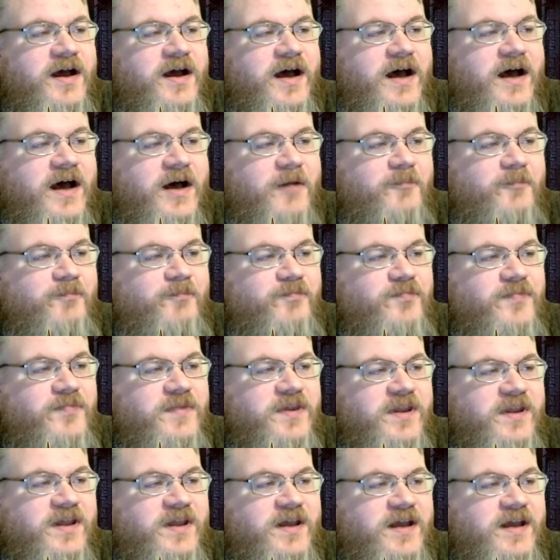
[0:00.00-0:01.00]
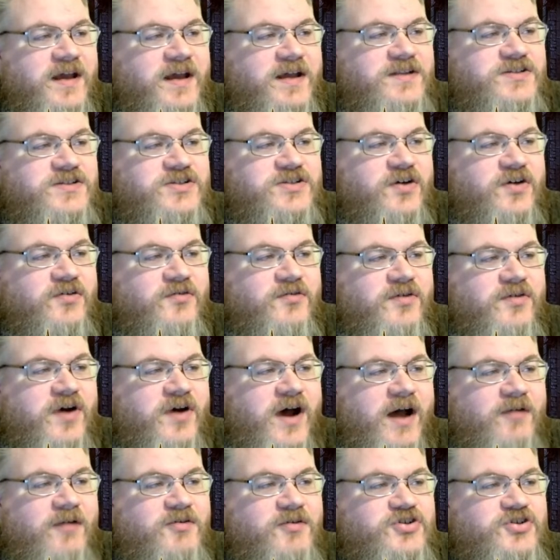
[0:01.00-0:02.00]
Um, and so
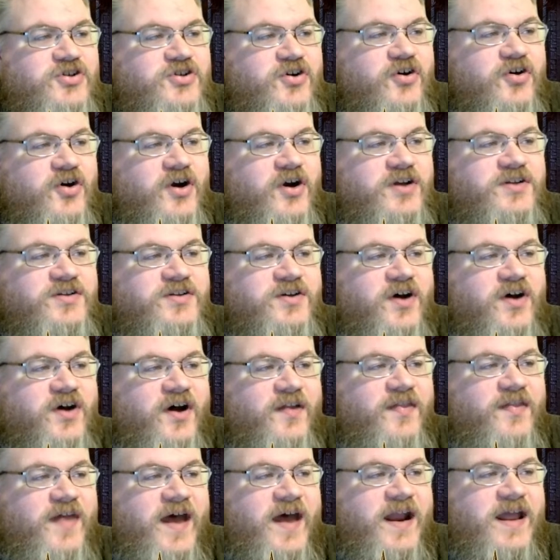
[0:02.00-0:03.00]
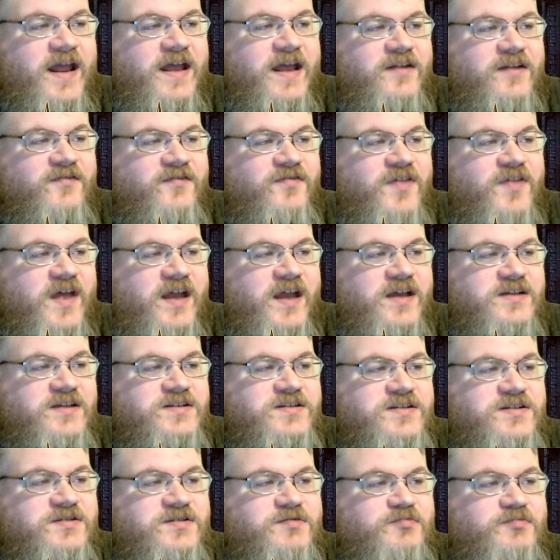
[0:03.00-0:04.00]
I was hooked on that end of
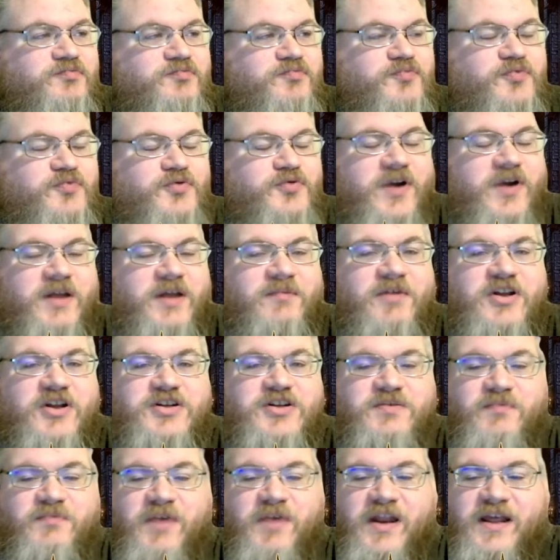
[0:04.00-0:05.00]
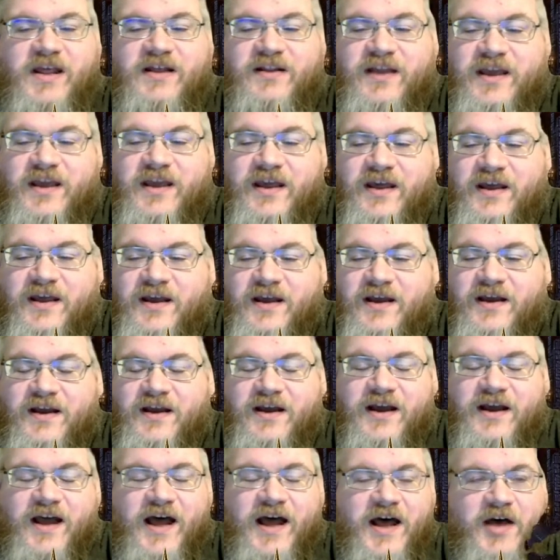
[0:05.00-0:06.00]
things pretty much immediately
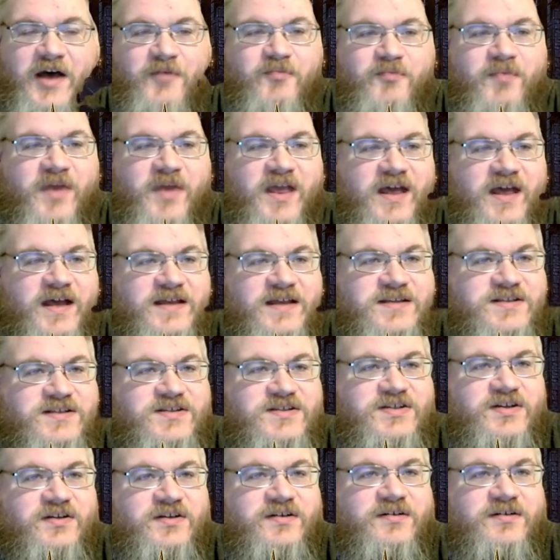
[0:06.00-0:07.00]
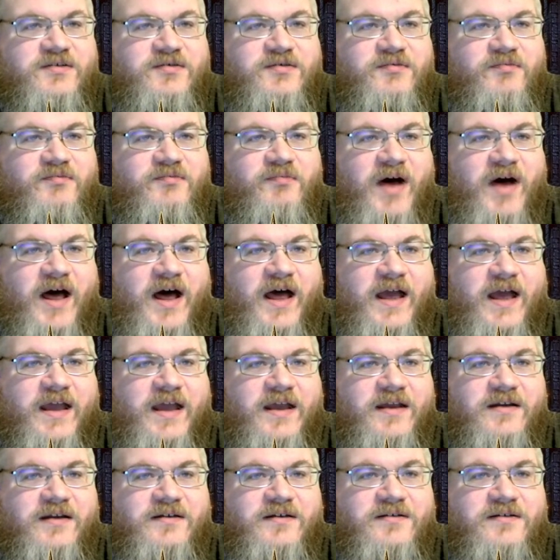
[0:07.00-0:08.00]
uh, because
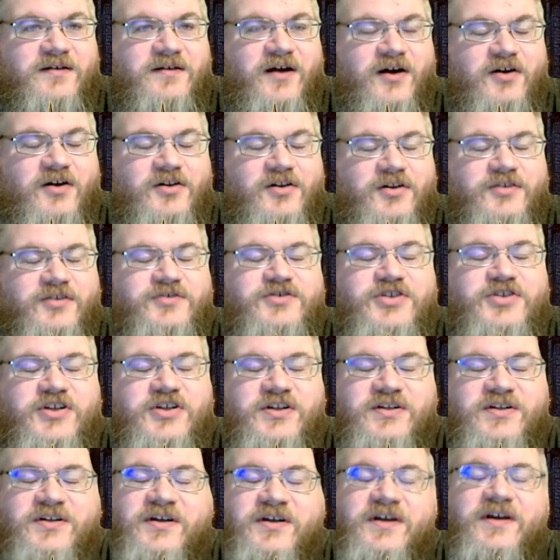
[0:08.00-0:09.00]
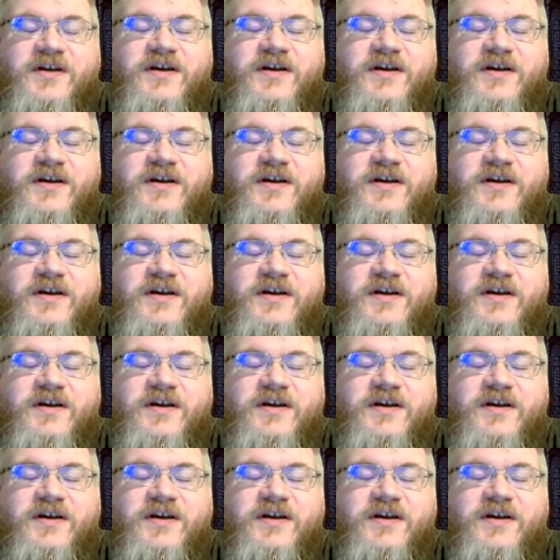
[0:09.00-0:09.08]
my Uncle Lucian